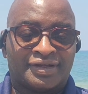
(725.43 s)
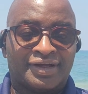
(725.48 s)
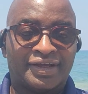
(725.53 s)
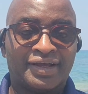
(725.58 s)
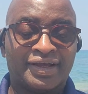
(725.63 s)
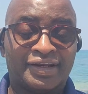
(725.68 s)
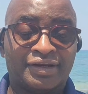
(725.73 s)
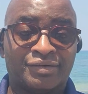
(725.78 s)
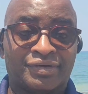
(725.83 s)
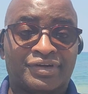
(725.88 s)

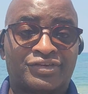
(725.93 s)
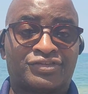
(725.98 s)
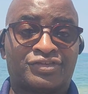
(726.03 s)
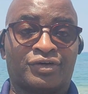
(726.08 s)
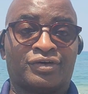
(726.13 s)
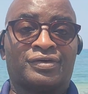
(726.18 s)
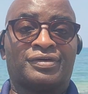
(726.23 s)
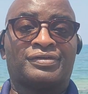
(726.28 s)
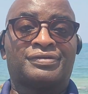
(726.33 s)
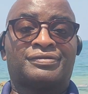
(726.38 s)
anyway.
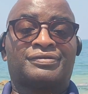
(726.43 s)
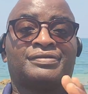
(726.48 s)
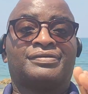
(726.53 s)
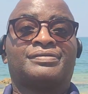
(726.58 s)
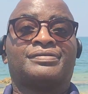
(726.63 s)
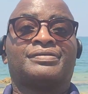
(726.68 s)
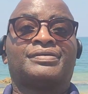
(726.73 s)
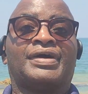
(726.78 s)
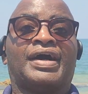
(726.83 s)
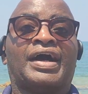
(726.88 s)
So
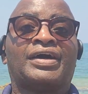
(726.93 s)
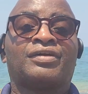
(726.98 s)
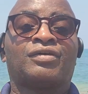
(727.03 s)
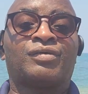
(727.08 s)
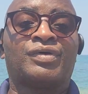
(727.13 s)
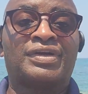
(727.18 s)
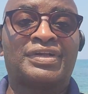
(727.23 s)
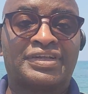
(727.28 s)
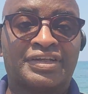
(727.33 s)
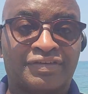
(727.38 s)
I don't
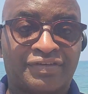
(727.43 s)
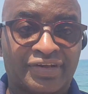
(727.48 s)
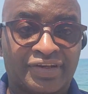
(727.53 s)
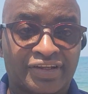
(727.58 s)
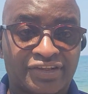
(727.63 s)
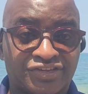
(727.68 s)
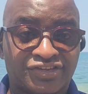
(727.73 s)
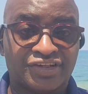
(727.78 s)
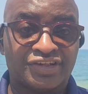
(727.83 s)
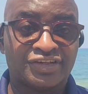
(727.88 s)
want to give
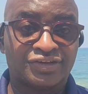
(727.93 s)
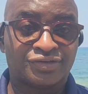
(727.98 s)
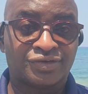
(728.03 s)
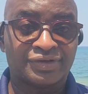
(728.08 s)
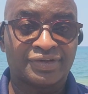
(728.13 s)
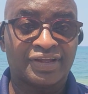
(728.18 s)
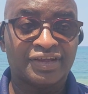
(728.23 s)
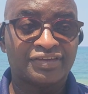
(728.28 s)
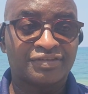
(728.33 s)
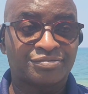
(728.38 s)
energy to
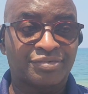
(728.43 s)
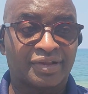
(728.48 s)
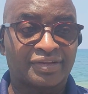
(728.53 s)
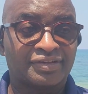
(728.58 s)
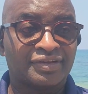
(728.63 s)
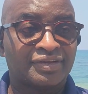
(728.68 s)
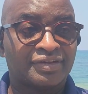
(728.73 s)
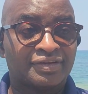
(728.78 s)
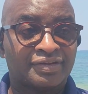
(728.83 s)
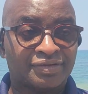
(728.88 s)
this, but
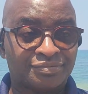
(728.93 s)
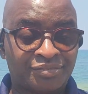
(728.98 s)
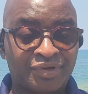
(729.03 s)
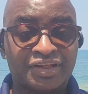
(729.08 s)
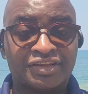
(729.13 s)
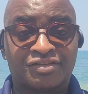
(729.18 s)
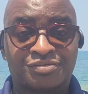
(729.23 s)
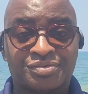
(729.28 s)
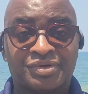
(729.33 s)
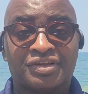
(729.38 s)

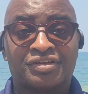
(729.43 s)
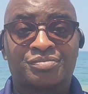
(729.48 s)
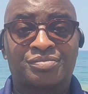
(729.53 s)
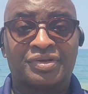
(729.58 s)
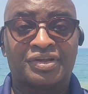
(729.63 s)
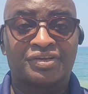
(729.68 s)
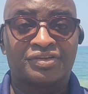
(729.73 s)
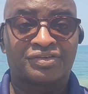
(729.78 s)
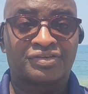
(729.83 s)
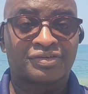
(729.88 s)
please, please,
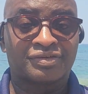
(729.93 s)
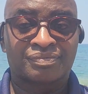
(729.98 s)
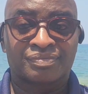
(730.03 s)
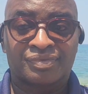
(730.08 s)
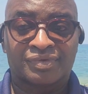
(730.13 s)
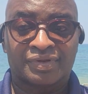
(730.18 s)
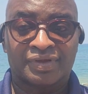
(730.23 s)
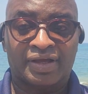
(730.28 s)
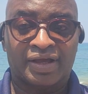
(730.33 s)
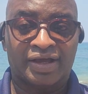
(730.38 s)
please,
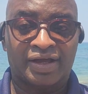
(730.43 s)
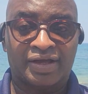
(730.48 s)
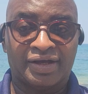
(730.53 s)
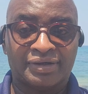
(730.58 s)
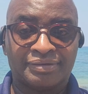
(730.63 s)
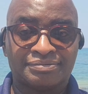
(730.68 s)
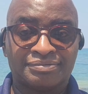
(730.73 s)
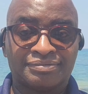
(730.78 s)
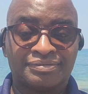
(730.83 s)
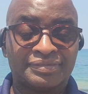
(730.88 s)

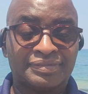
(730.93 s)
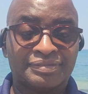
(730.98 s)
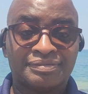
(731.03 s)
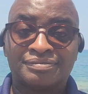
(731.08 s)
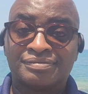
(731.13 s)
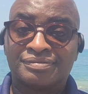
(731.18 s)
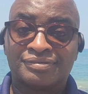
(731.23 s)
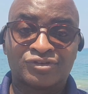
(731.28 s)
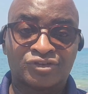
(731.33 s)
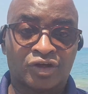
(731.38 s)
um,
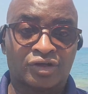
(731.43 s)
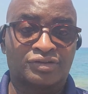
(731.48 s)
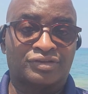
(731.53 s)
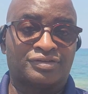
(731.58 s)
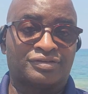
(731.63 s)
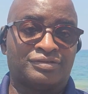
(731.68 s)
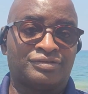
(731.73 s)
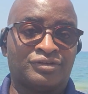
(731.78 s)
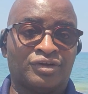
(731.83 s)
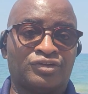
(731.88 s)
don't
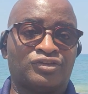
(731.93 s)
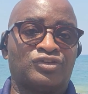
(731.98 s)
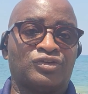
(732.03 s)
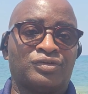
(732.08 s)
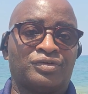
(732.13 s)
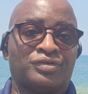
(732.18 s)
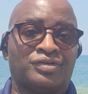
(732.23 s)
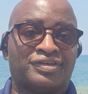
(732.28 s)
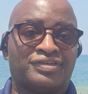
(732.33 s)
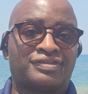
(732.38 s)
do
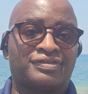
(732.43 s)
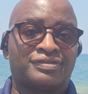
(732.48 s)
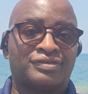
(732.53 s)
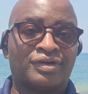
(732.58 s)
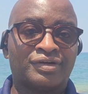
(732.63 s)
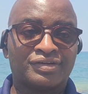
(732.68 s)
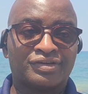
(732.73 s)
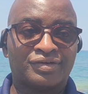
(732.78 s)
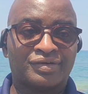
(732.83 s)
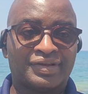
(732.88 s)
this.
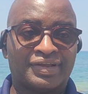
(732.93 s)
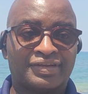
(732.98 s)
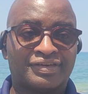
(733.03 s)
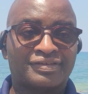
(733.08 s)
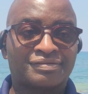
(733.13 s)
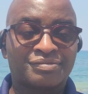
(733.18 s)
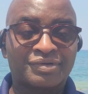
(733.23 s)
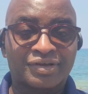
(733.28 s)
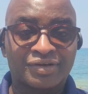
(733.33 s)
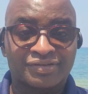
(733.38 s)
Don't do
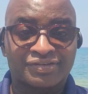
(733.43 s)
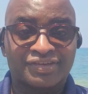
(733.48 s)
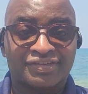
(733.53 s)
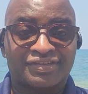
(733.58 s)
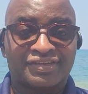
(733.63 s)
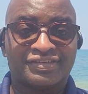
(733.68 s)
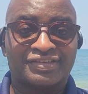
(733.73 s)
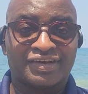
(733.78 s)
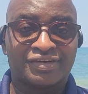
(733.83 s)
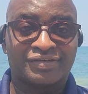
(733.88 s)
this, because this
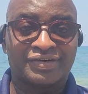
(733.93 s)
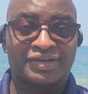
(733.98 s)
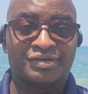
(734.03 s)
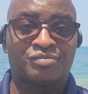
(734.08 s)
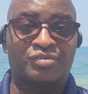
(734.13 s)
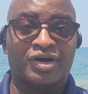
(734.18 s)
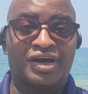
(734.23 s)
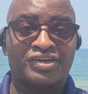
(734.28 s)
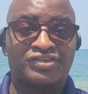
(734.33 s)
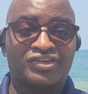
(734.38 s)
is a great
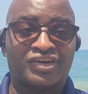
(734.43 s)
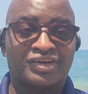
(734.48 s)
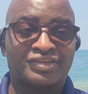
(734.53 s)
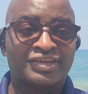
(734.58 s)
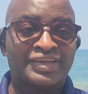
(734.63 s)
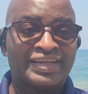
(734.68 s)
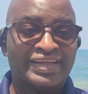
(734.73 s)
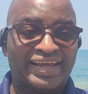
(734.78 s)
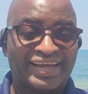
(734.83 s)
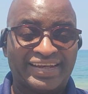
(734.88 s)
project,
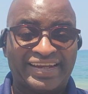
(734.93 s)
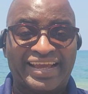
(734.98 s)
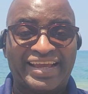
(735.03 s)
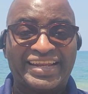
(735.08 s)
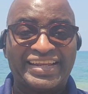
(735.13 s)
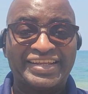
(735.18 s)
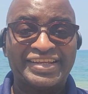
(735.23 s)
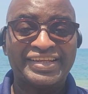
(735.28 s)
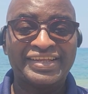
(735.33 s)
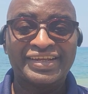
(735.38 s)
and
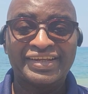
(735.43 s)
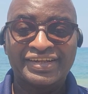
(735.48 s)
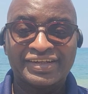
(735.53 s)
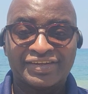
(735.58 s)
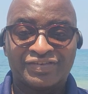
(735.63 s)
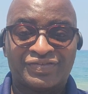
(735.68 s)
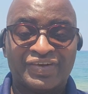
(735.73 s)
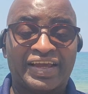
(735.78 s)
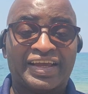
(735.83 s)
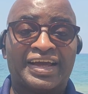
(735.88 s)
any
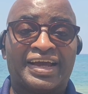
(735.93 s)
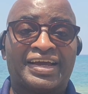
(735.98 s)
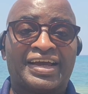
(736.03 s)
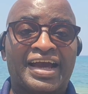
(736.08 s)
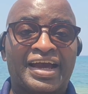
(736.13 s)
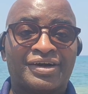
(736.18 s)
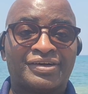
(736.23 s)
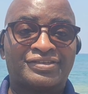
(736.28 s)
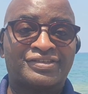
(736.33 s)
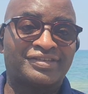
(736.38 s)
fake
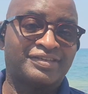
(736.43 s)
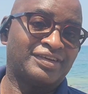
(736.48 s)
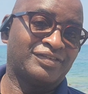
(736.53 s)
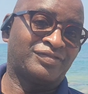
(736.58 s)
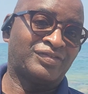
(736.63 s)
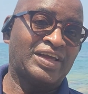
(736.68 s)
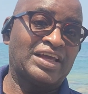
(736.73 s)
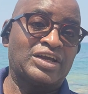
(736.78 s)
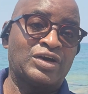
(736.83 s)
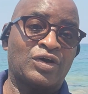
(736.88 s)
accounts,
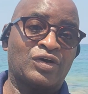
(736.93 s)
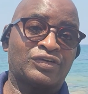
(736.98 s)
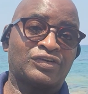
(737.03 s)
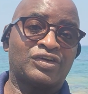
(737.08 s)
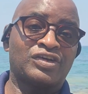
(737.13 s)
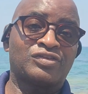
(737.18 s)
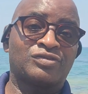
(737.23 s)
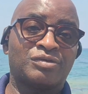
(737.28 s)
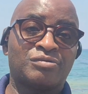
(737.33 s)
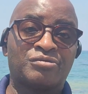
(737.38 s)
fake
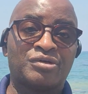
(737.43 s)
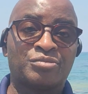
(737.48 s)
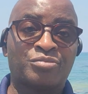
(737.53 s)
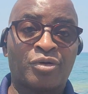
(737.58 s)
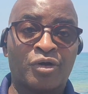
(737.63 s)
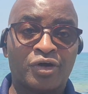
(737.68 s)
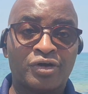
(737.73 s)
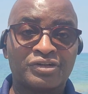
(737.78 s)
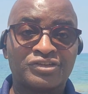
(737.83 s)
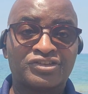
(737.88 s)
orders will be
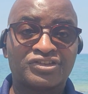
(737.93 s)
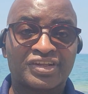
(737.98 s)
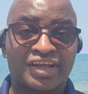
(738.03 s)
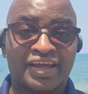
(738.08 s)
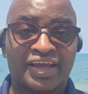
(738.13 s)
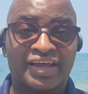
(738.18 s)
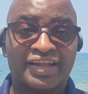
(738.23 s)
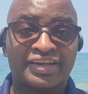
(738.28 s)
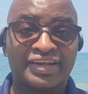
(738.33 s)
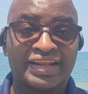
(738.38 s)
purged
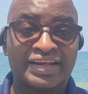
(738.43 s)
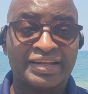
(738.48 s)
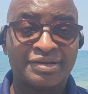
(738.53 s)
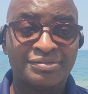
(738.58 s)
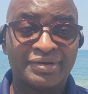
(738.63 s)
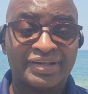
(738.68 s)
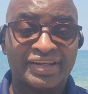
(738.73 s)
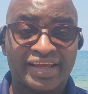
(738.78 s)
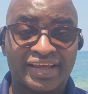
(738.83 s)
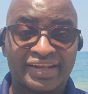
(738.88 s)
and
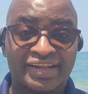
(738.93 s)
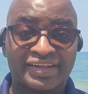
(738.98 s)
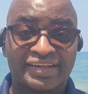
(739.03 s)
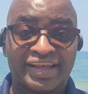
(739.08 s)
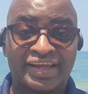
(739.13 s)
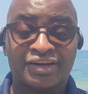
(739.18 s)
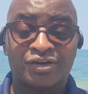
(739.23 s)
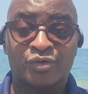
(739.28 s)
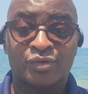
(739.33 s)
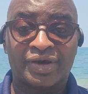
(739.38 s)
eliminated
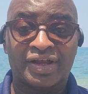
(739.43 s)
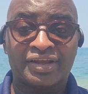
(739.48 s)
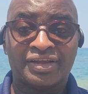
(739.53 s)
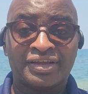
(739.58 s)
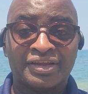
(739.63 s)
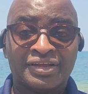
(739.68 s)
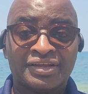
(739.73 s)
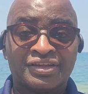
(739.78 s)
anyway.